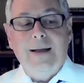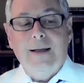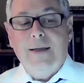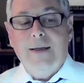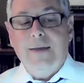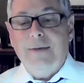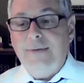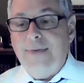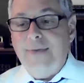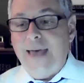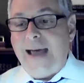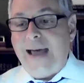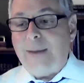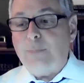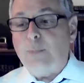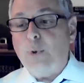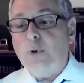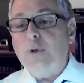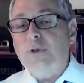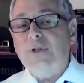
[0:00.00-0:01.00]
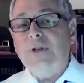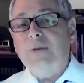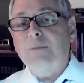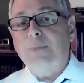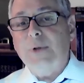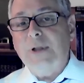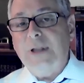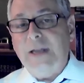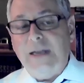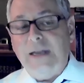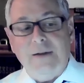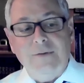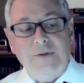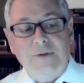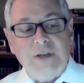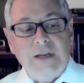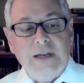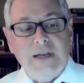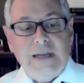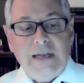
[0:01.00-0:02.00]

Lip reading: that person believes